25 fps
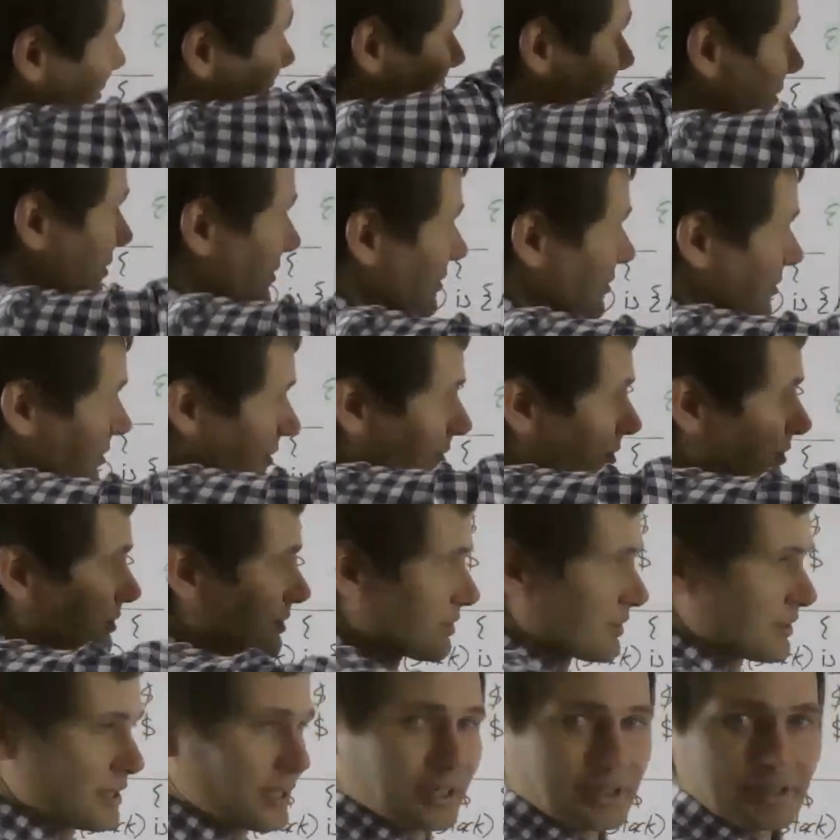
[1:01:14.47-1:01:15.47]
transitions
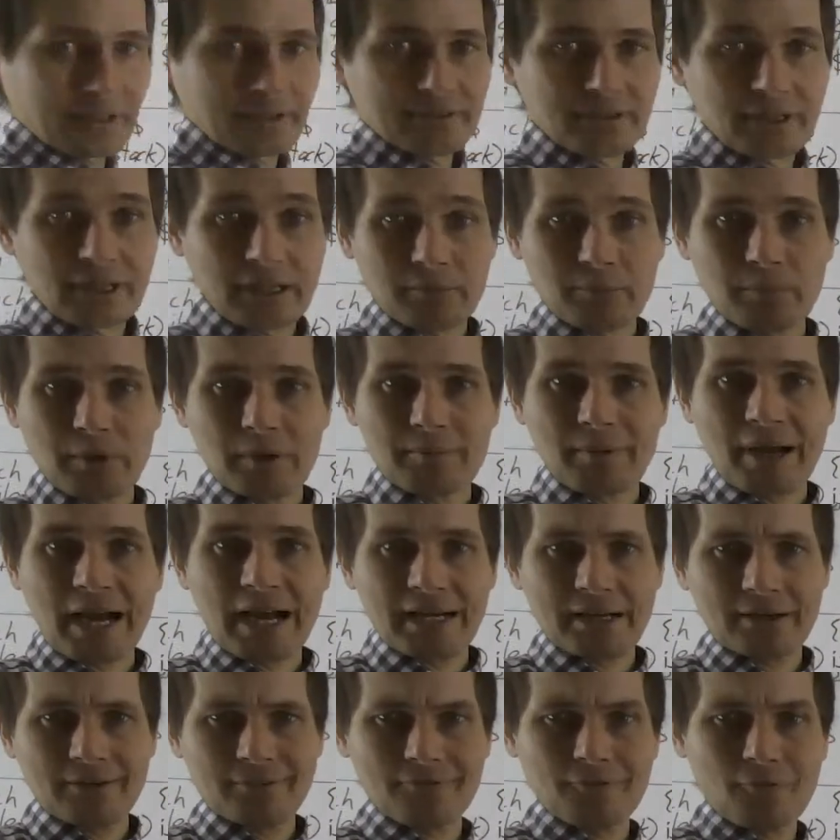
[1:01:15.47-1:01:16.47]
to kind of take me
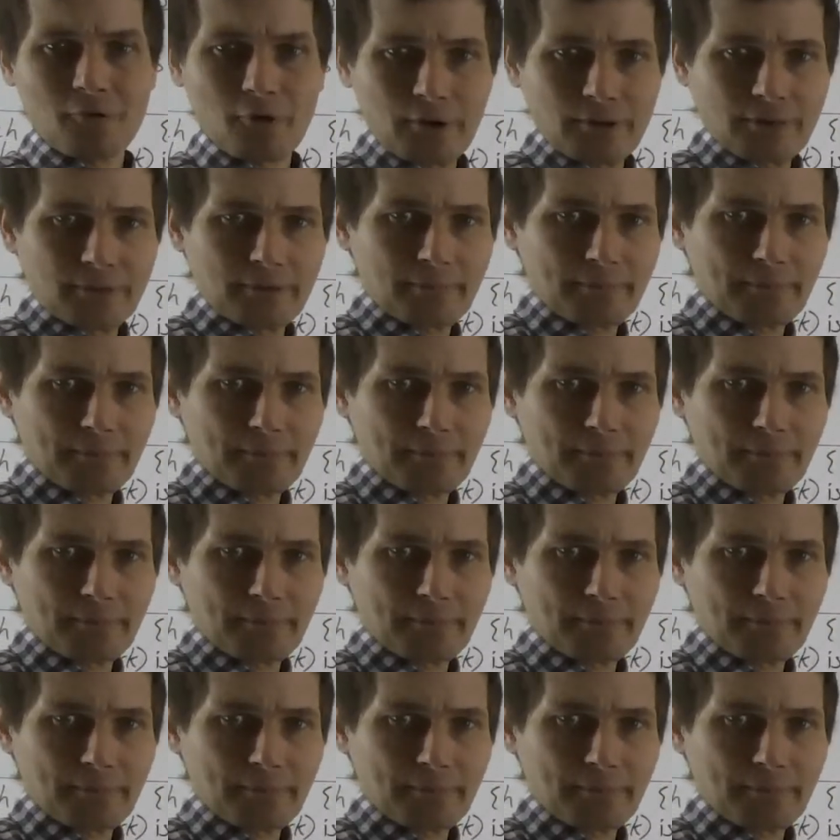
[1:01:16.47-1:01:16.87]
back and forth.